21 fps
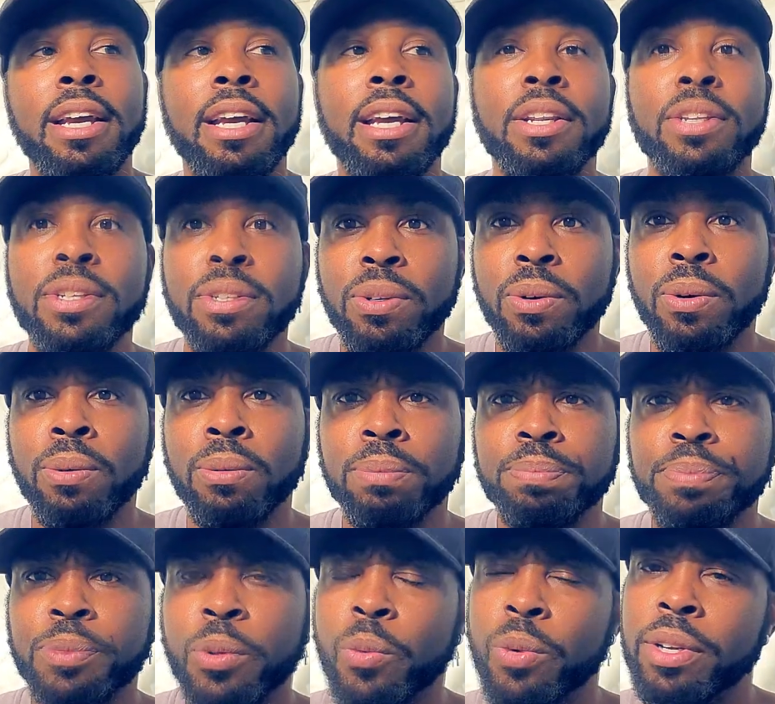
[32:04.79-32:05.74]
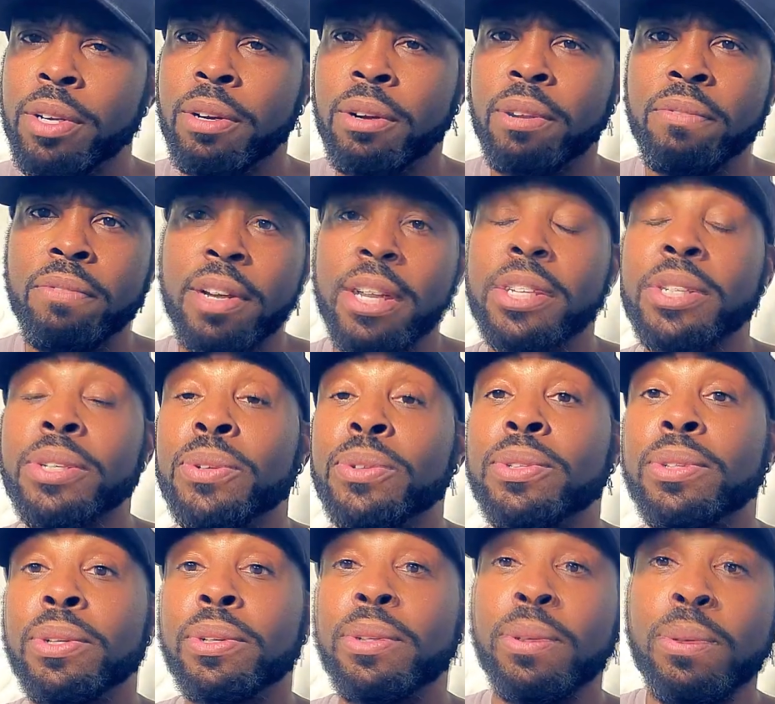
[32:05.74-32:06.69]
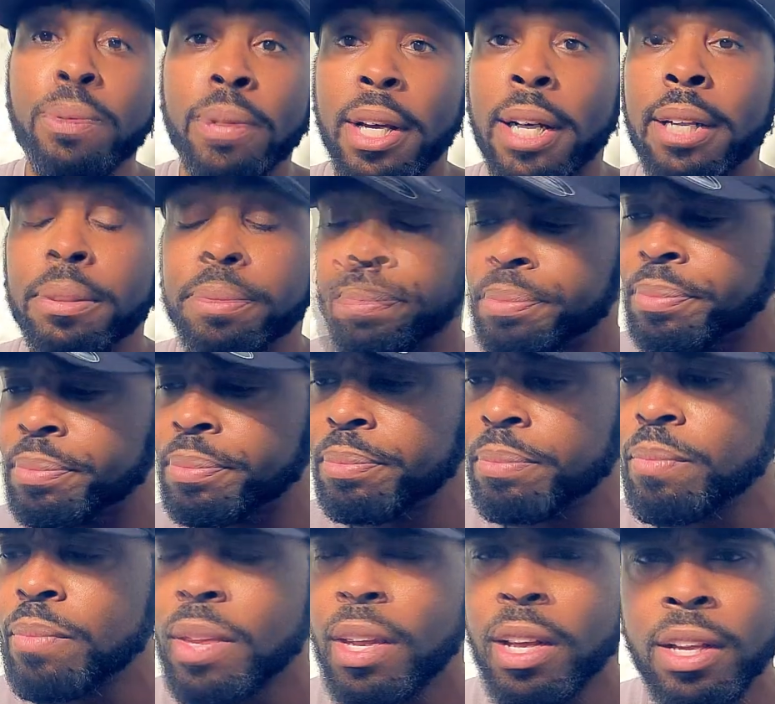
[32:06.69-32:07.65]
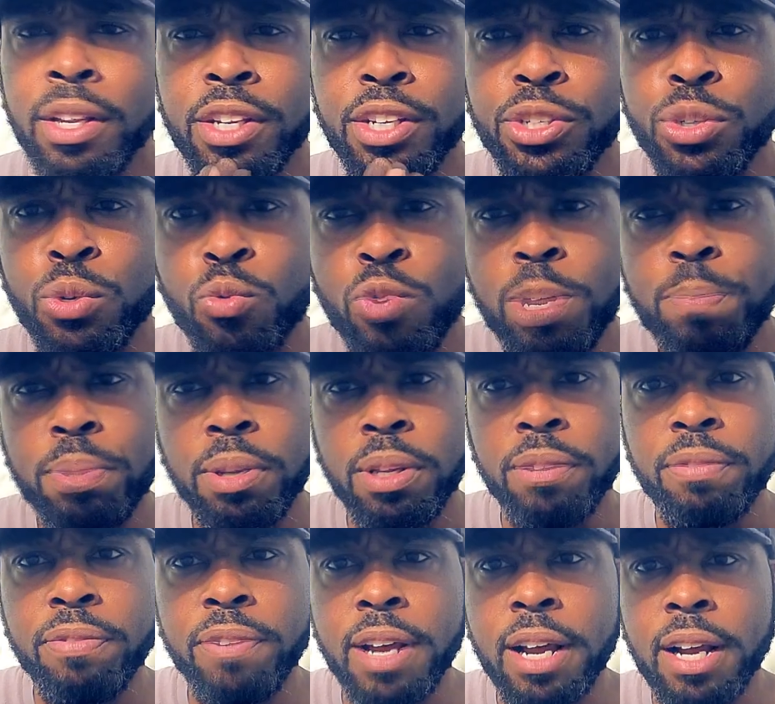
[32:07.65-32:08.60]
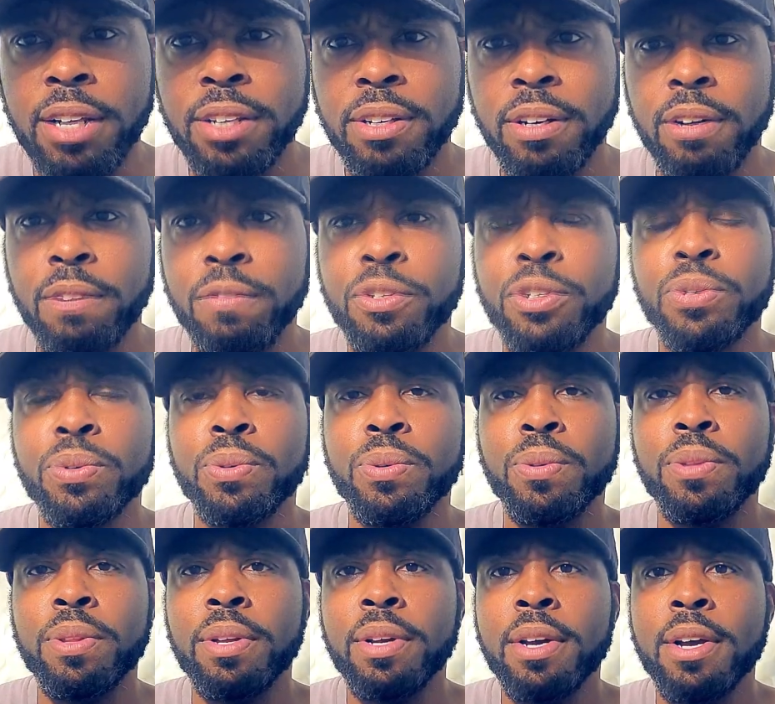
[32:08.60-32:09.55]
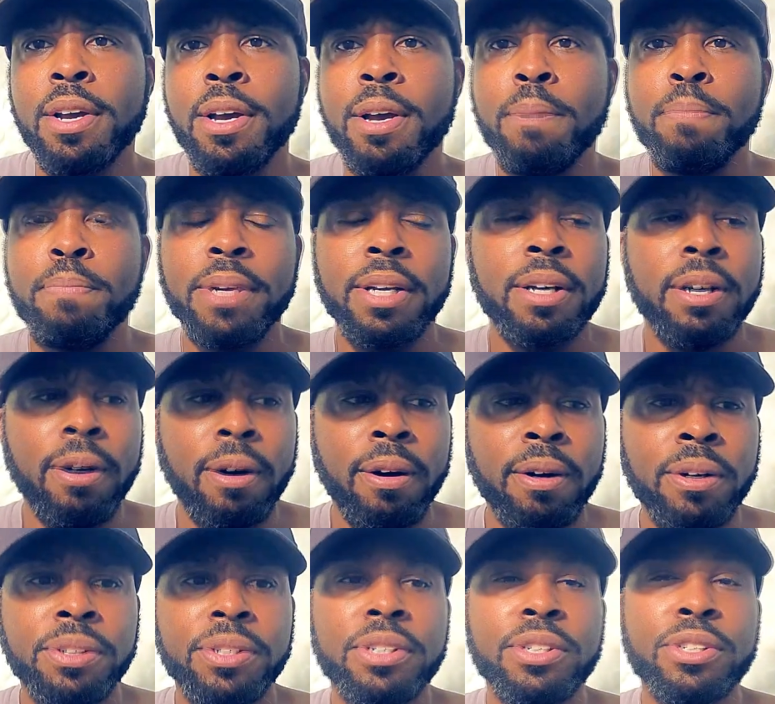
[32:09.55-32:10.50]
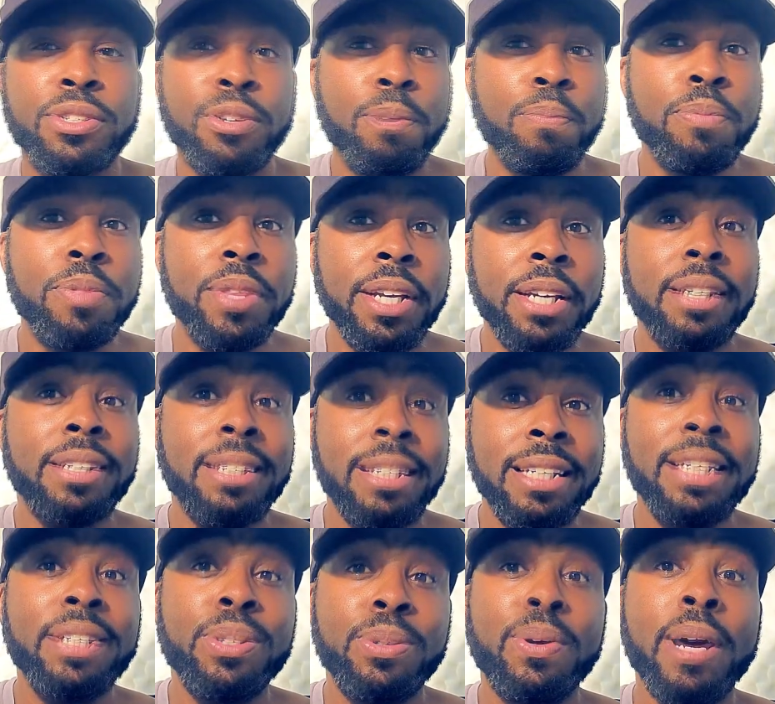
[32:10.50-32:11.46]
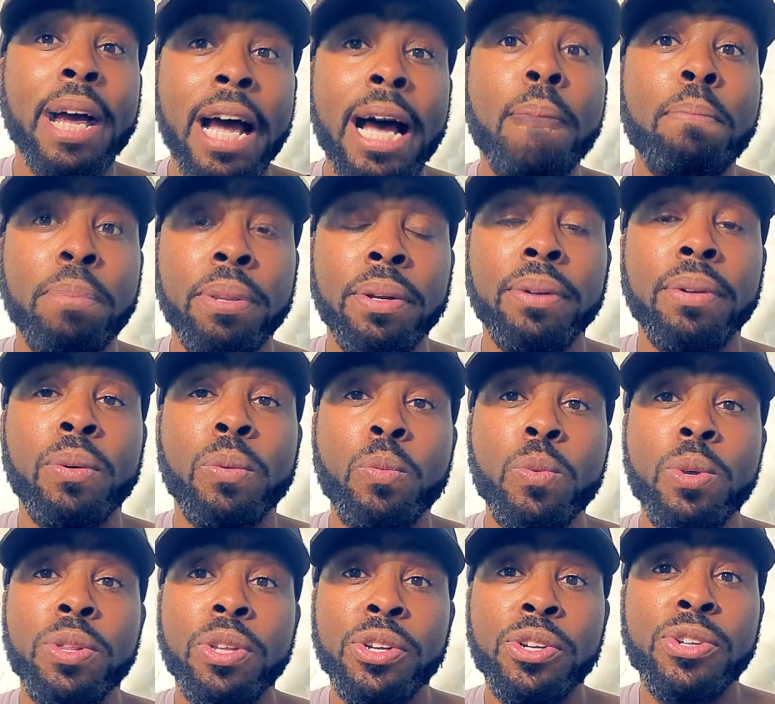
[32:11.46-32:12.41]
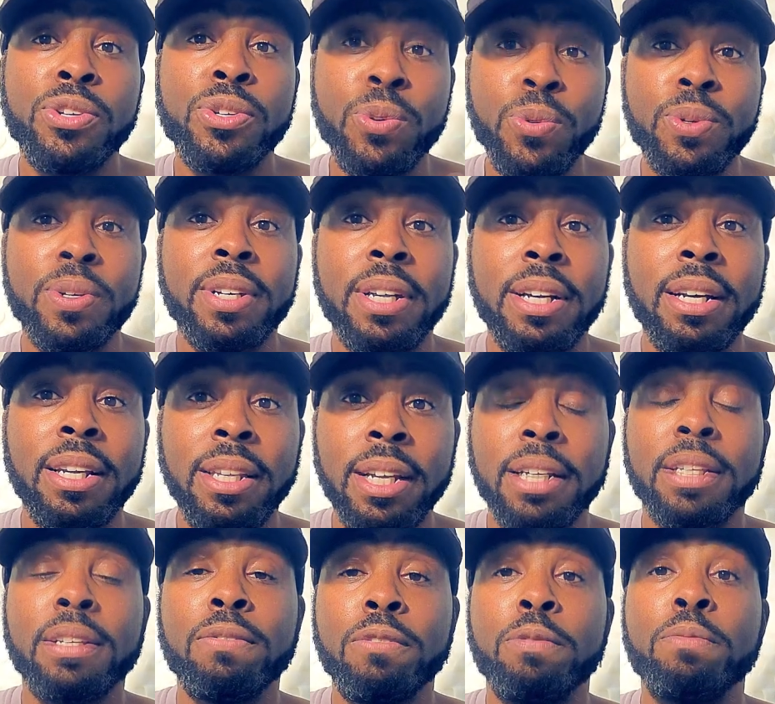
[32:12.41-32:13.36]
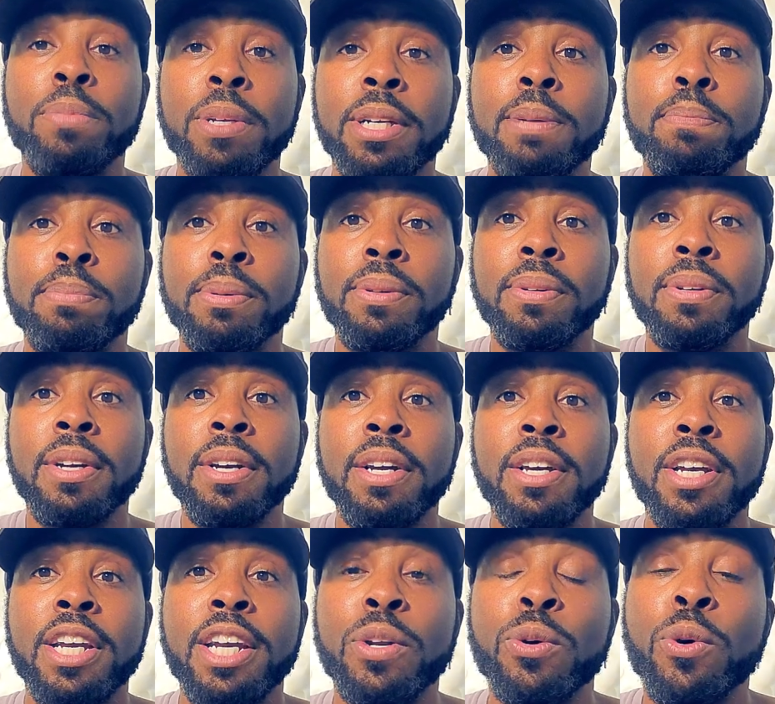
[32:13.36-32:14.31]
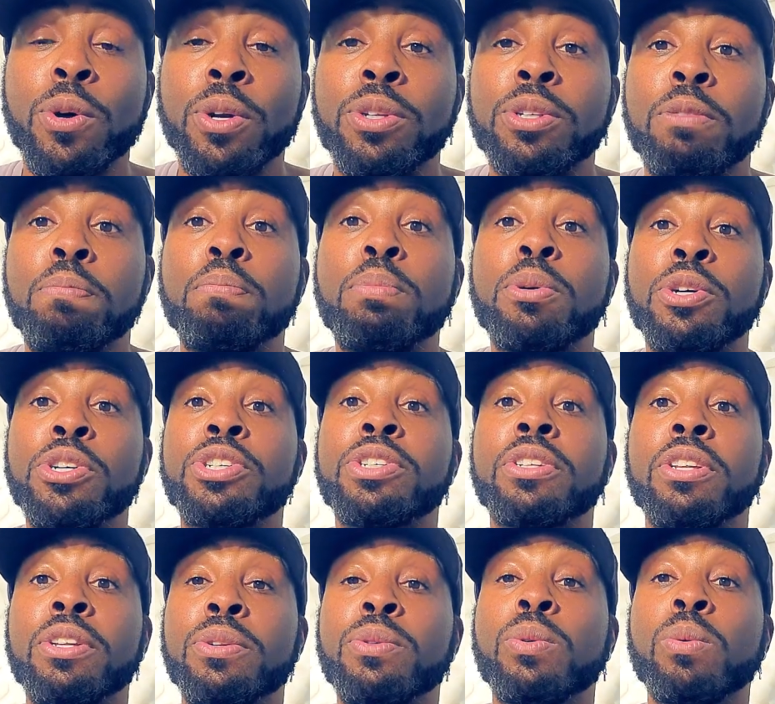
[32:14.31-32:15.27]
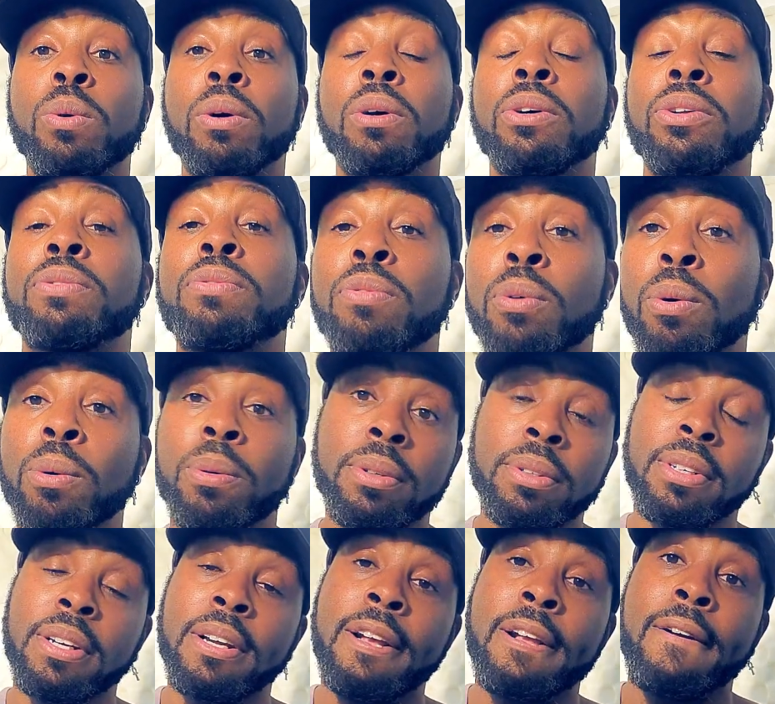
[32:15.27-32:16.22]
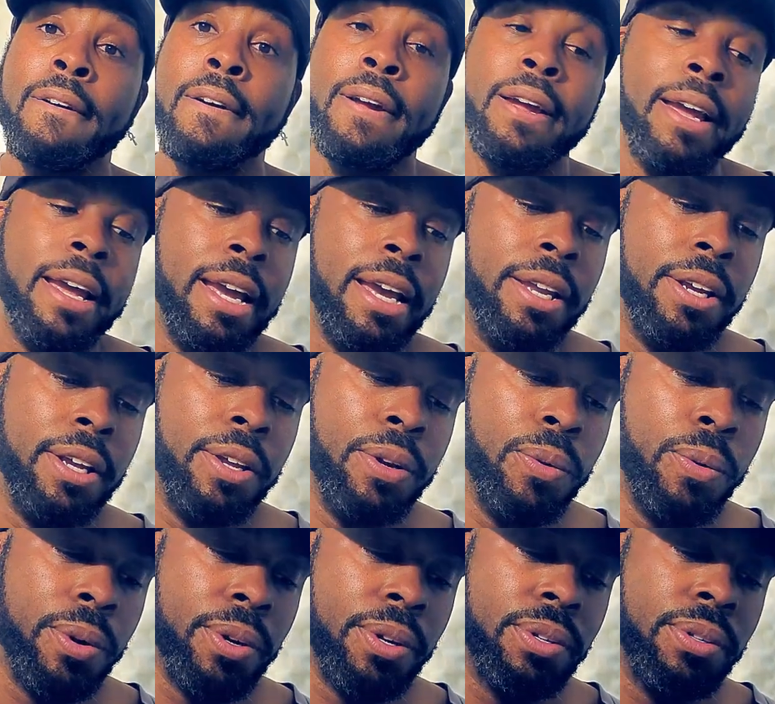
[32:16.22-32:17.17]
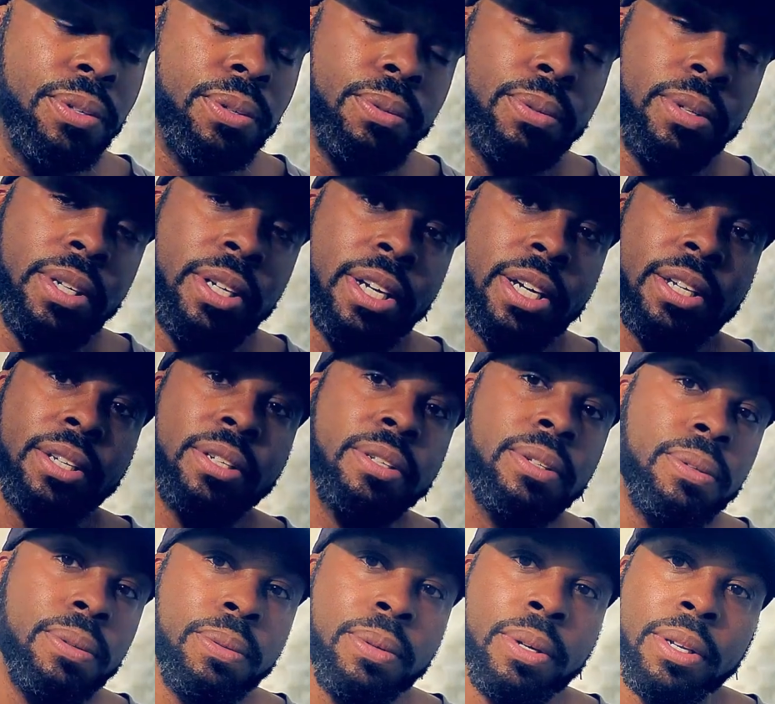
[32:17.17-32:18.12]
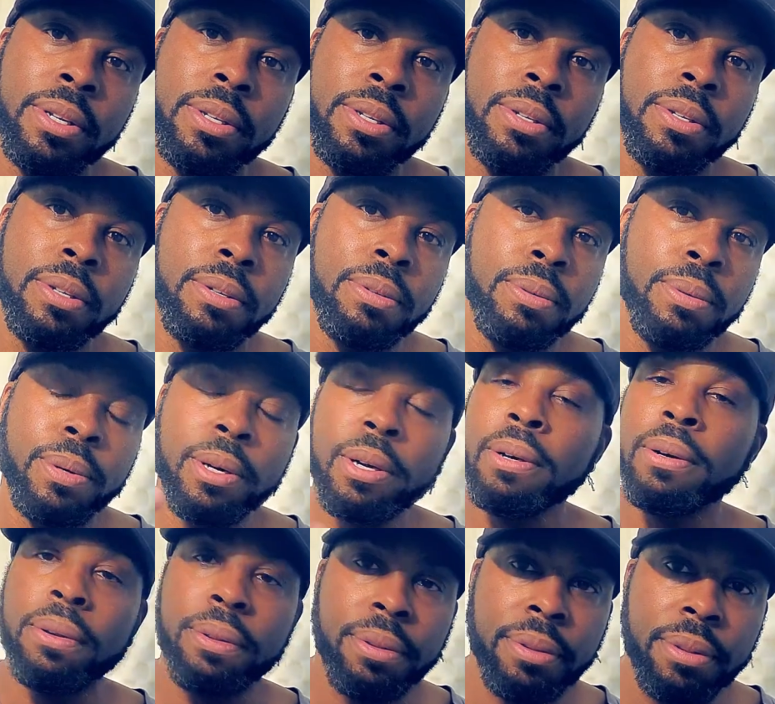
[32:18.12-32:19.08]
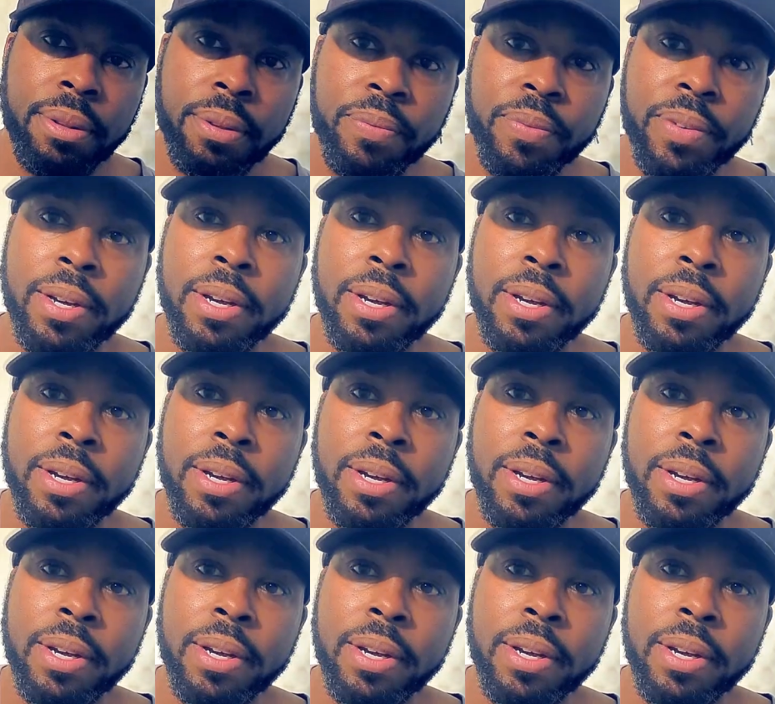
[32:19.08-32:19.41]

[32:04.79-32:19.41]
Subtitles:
And so when you're a vessel to do that, there's a ripple effect of truth because some things need to happen with a certain collective of people in order to push the new world forward and in order to get to the new earth.